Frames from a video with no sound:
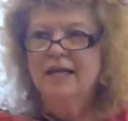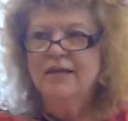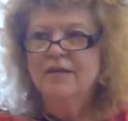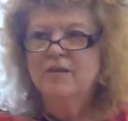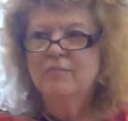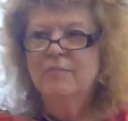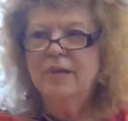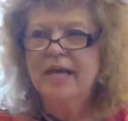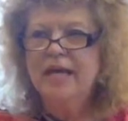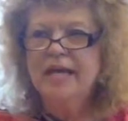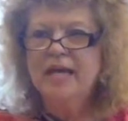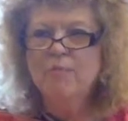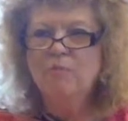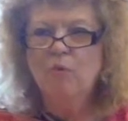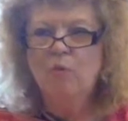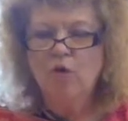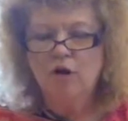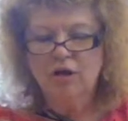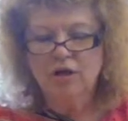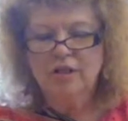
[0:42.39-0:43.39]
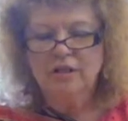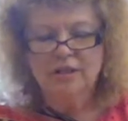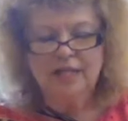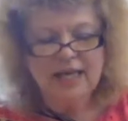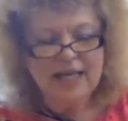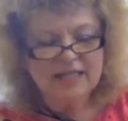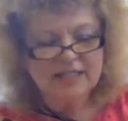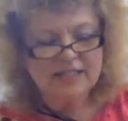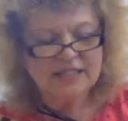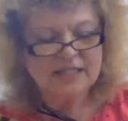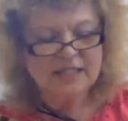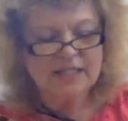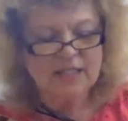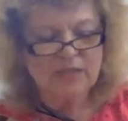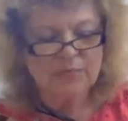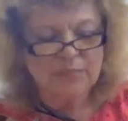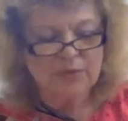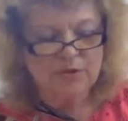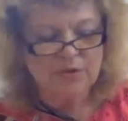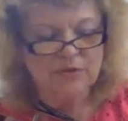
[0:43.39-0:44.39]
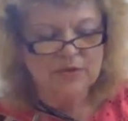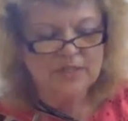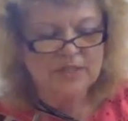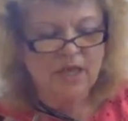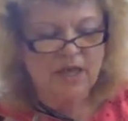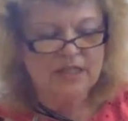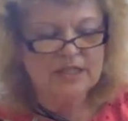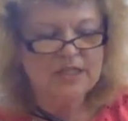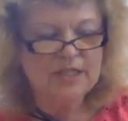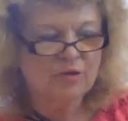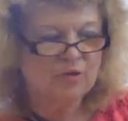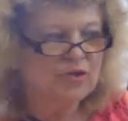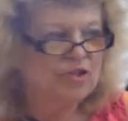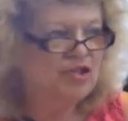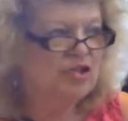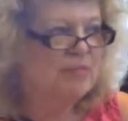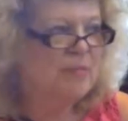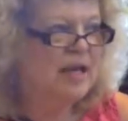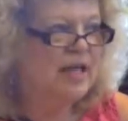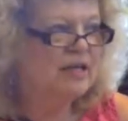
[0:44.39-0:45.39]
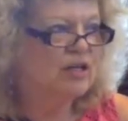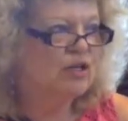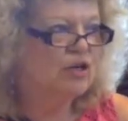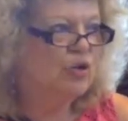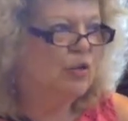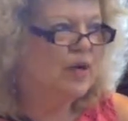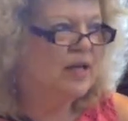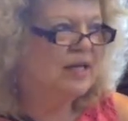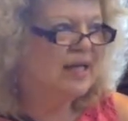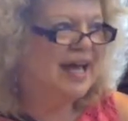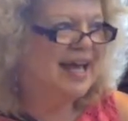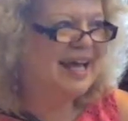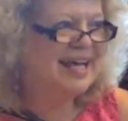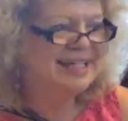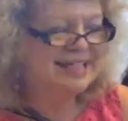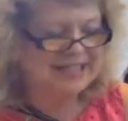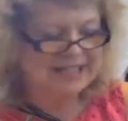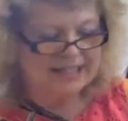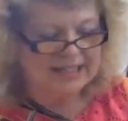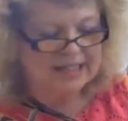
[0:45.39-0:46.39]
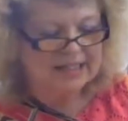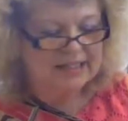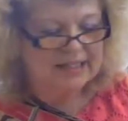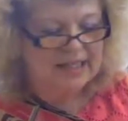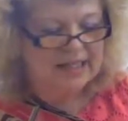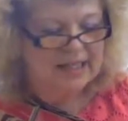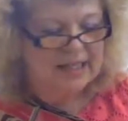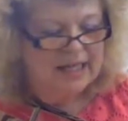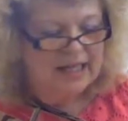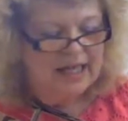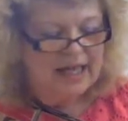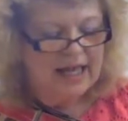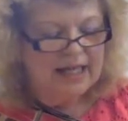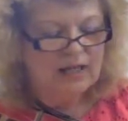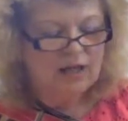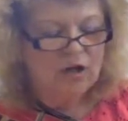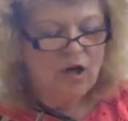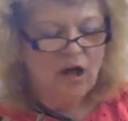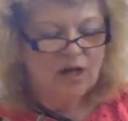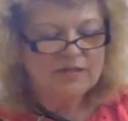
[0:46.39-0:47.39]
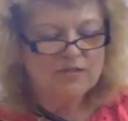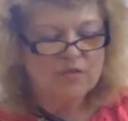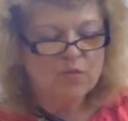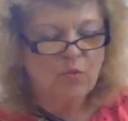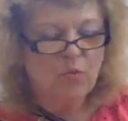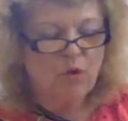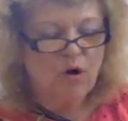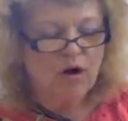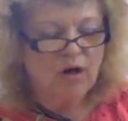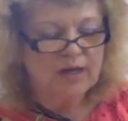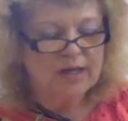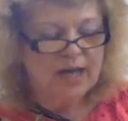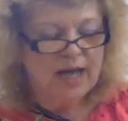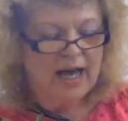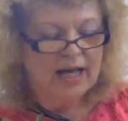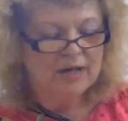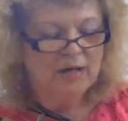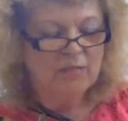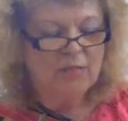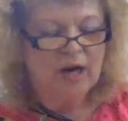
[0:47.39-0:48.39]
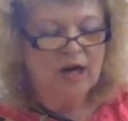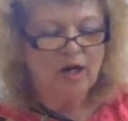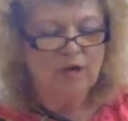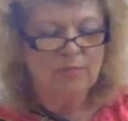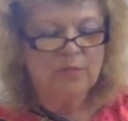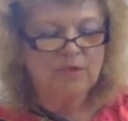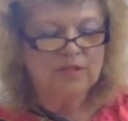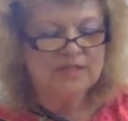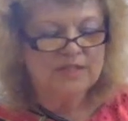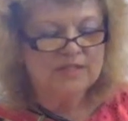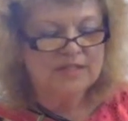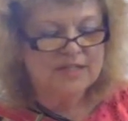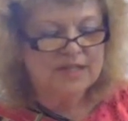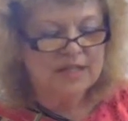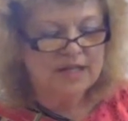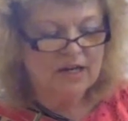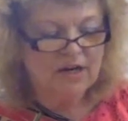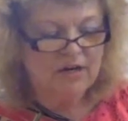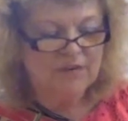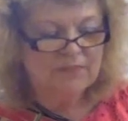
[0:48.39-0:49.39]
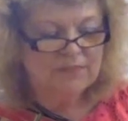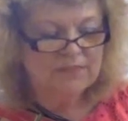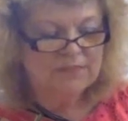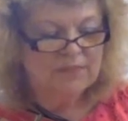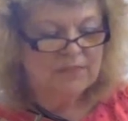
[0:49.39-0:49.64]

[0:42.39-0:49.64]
The babe wore glass slippers until she made a quick exit and lost one on a marble stair.